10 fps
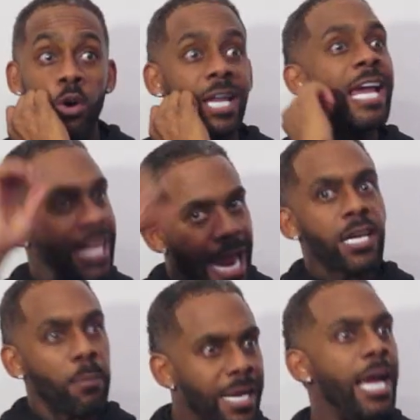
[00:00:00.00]
what? They
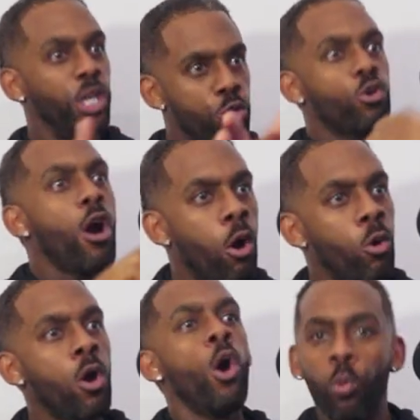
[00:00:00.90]
end up letting you
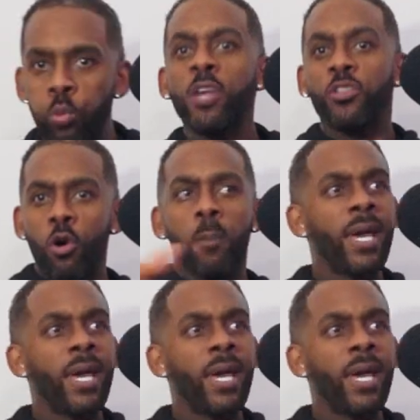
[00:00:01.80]
go with your